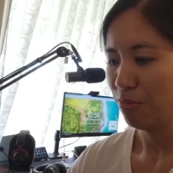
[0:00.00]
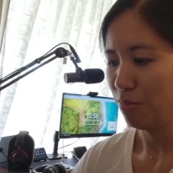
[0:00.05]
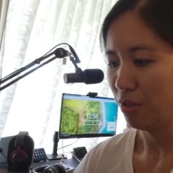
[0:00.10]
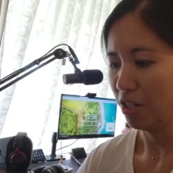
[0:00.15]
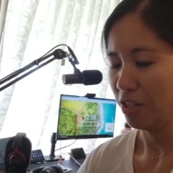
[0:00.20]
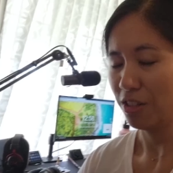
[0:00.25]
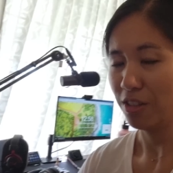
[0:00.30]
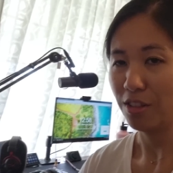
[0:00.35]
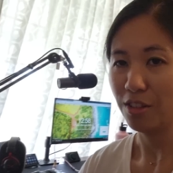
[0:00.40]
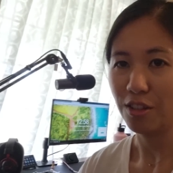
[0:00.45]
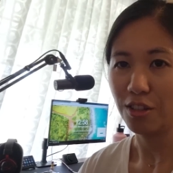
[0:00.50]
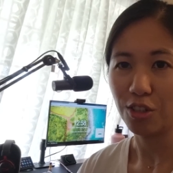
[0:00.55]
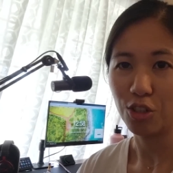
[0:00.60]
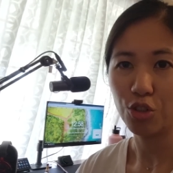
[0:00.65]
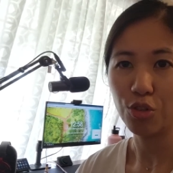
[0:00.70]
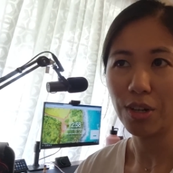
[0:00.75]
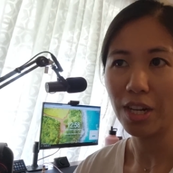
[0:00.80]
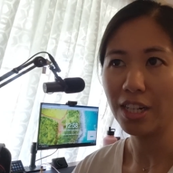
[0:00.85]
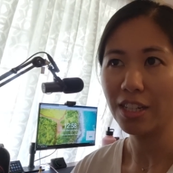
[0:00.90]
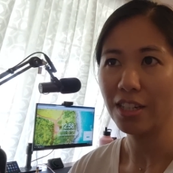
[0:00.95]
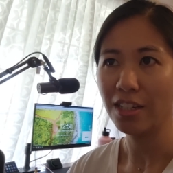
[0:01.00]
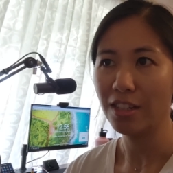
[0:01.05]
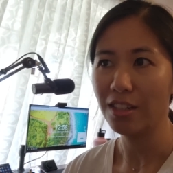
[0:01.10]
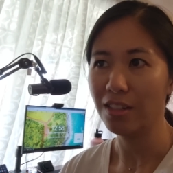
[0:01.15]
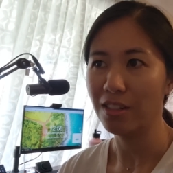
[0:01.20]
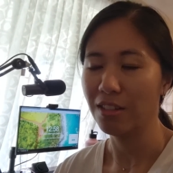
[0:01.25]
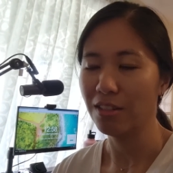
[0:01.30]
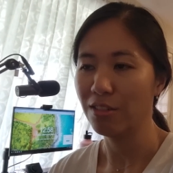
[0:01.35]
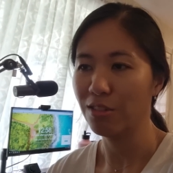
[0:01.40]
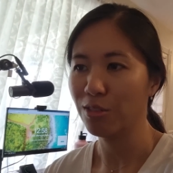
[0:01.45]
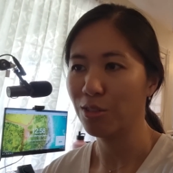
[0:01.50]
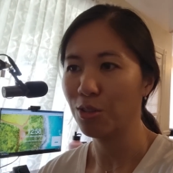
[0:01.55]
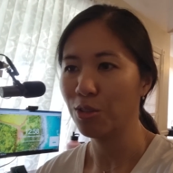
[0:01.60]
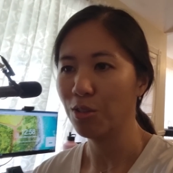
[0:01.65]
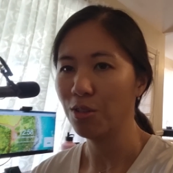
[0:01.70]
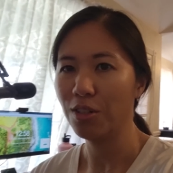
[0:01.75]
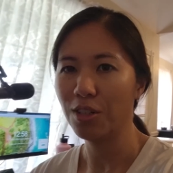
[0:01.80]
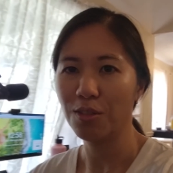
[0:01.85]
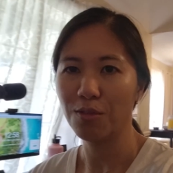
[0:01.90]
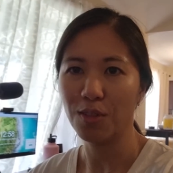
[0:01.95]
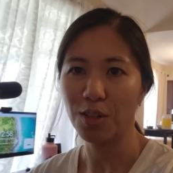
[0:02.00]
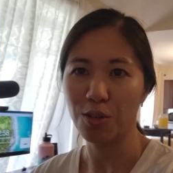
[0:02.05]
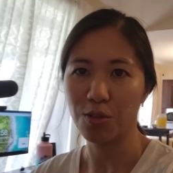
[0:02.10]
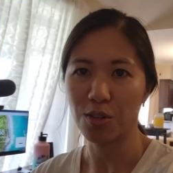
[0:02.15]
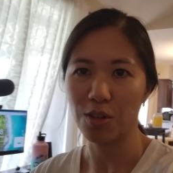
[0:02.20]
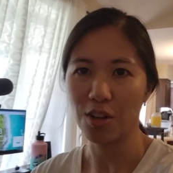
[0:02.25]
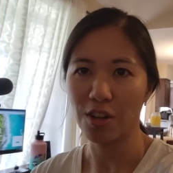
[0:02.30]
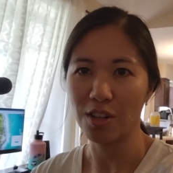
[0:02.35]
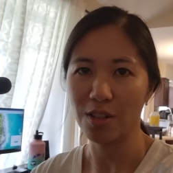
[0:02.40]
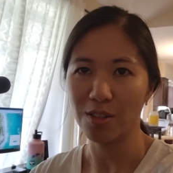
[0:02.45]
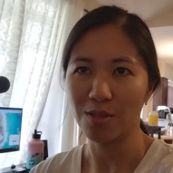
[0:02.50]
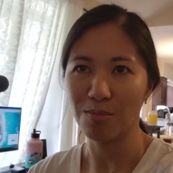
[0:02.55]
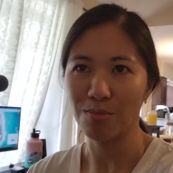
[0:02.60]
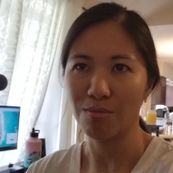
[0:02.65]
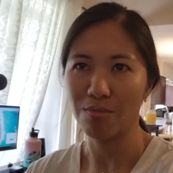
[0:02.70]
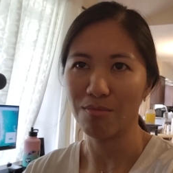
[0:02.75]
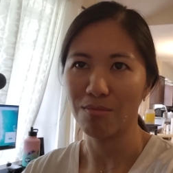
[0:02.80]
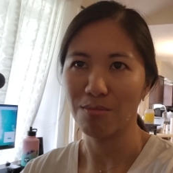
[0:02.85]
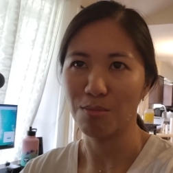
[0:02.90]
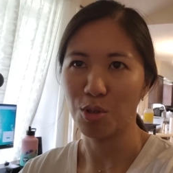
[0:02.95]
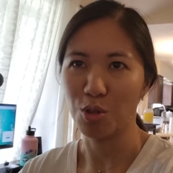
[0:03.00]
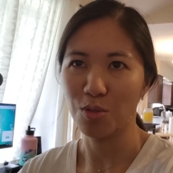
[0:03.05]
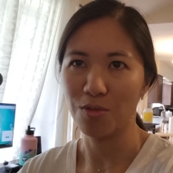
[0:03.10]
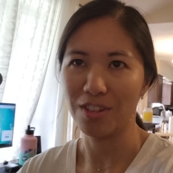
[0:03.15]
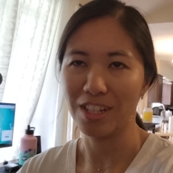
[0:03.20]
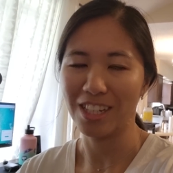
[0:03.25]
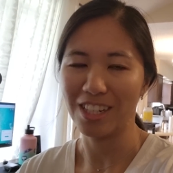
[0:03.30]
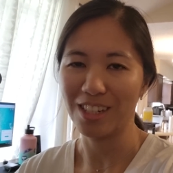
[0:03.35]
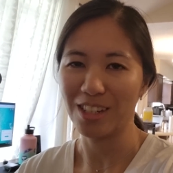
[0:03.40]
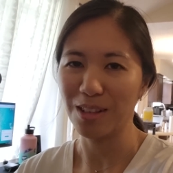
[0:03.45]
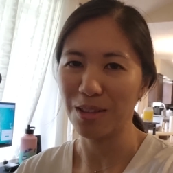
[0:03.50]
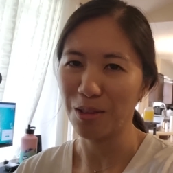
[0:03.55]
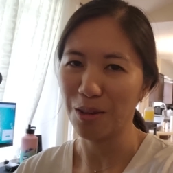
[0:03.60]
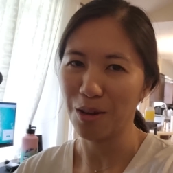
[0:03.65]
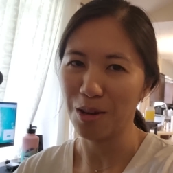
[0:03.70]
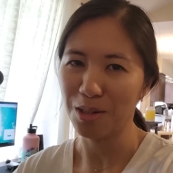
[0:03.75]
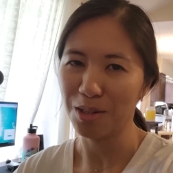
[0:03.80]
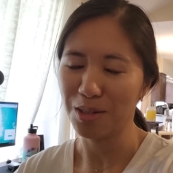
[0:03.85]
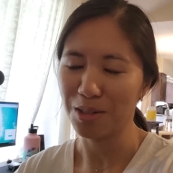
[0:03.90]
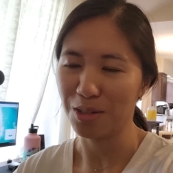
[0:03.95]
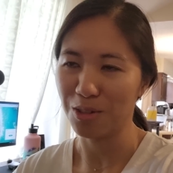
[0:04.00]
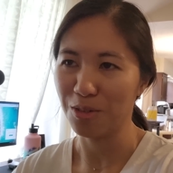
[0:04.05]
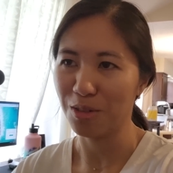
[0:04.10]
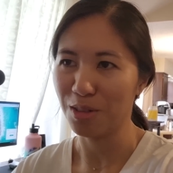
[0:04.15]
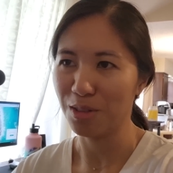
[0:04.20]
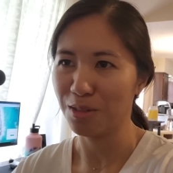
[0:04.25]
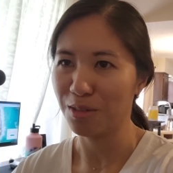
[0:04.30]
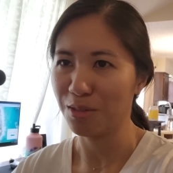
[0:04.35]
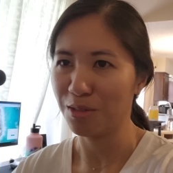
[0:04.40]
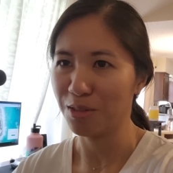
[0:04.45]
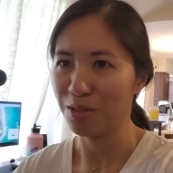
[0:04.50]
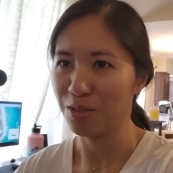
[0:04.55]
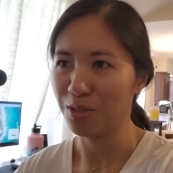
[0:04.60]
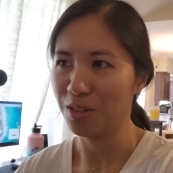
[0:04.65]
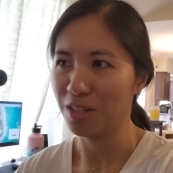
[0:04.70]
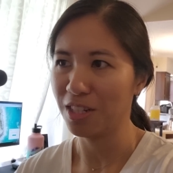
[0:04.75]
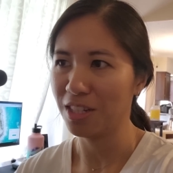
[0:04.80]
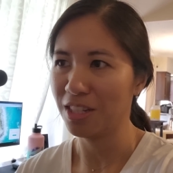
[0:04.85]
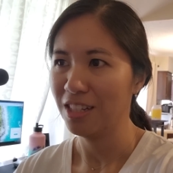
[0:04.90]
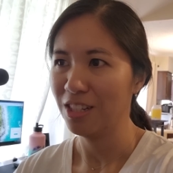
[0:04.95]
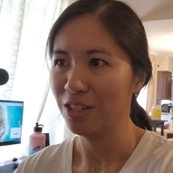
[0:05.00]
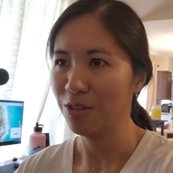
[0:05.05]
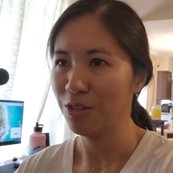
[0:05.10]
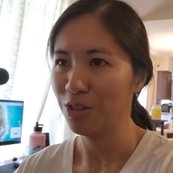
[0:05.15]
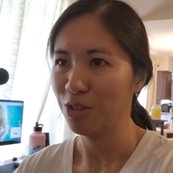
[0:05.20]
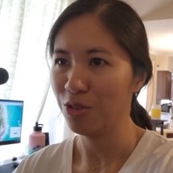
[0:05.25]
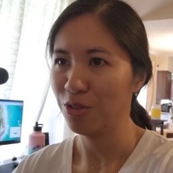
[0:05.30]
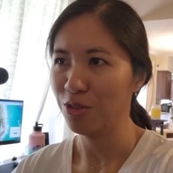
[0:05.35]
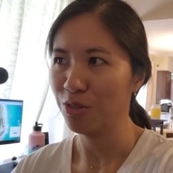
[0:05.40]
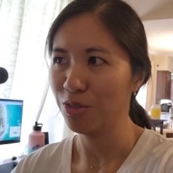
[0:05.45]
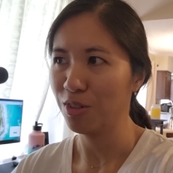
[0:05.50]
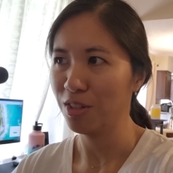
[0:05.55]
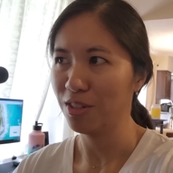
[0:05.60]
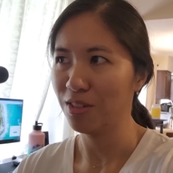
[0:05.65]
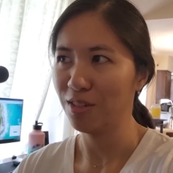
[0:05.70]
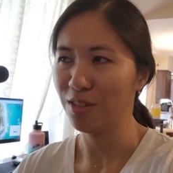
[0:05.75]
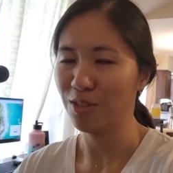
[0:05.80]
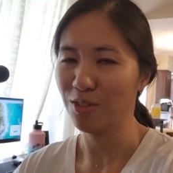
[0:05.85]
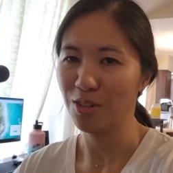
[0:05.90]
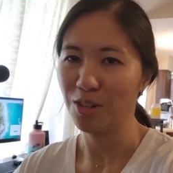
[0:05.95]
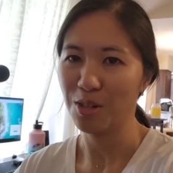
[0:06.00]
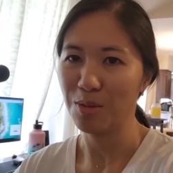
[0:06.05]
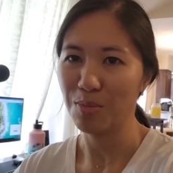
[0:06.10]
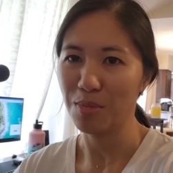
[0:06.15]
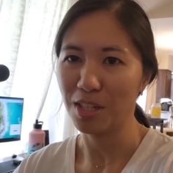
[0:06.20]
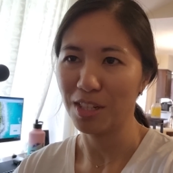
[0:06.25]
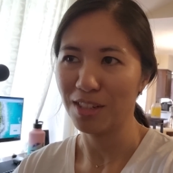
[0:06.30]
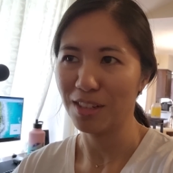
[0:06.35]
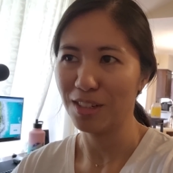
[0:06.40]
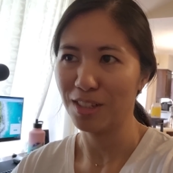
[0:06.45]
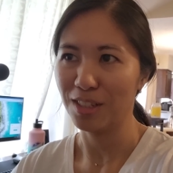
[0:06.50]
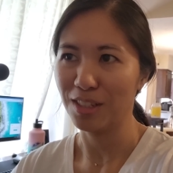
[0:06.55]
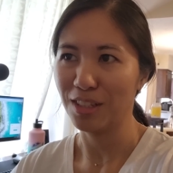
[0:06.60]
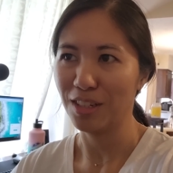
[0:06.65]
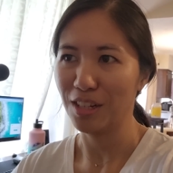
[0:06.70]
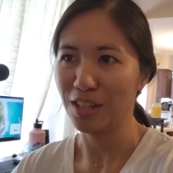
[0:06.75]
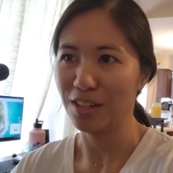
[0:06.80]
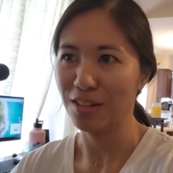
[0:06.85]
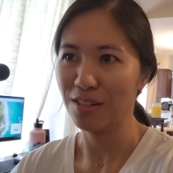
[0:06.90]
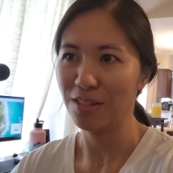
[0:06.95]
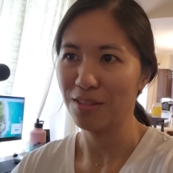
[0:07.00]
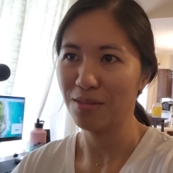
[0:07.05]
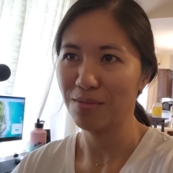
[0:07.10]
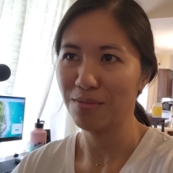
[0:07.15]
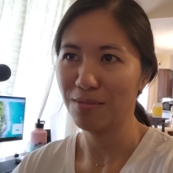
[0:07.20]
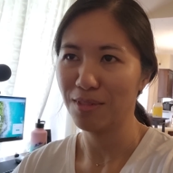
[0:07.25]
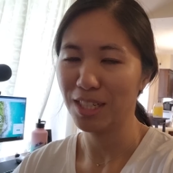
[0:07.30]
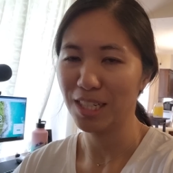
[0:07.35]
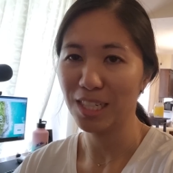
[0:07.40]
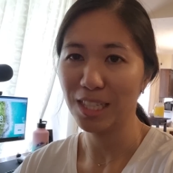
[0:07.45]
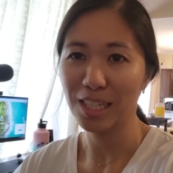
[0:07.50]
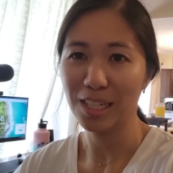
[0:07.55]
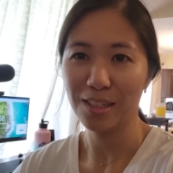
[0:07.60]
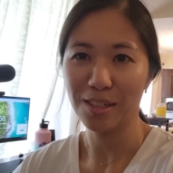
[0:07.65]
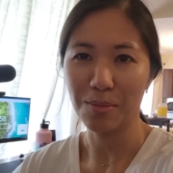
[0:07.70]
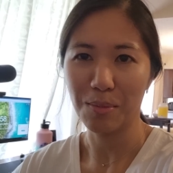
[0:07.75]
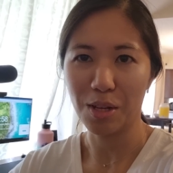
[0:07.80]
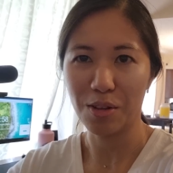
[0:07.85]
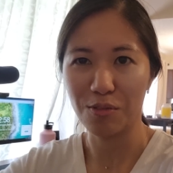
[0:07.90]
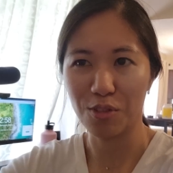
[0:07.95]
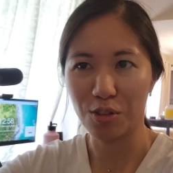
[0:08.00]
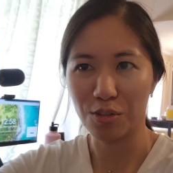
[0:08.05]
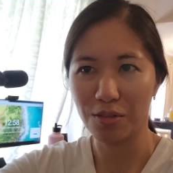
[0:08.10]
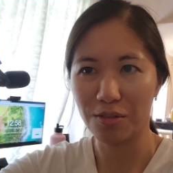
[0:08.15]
But the tracking is good if they're not moving a lot across your screen. You can go across the screen, but it's gonna take it's gonna take some effort.